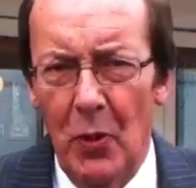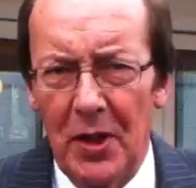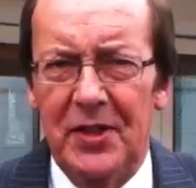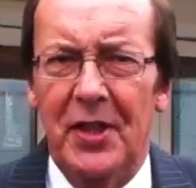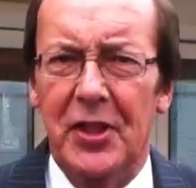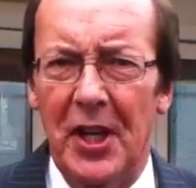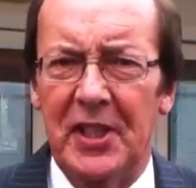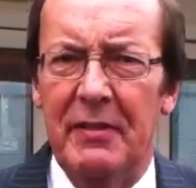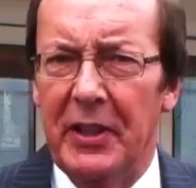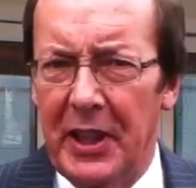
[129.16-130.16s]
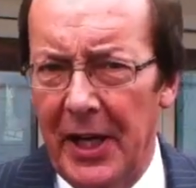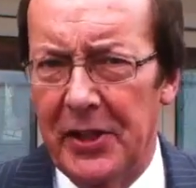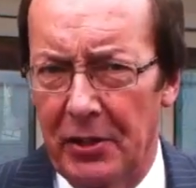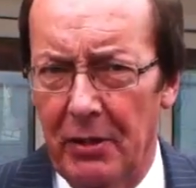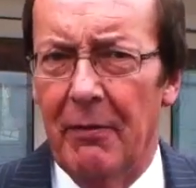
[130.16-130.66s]
what's the
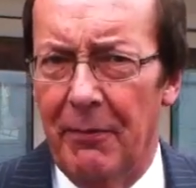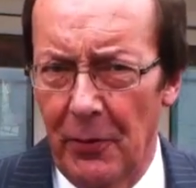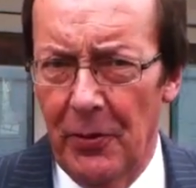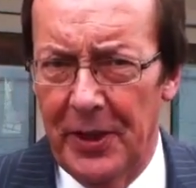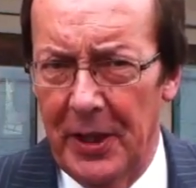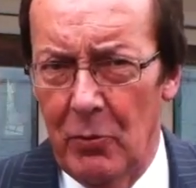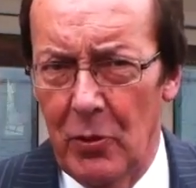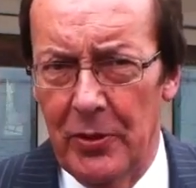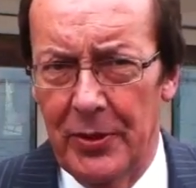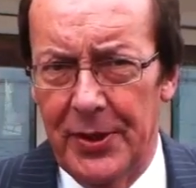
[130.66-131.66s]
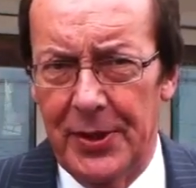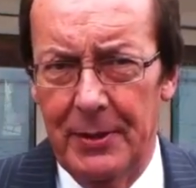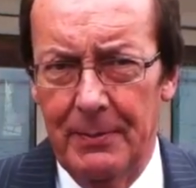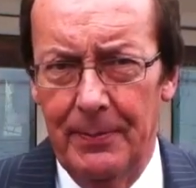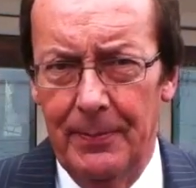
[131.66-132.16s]
justification for the awards?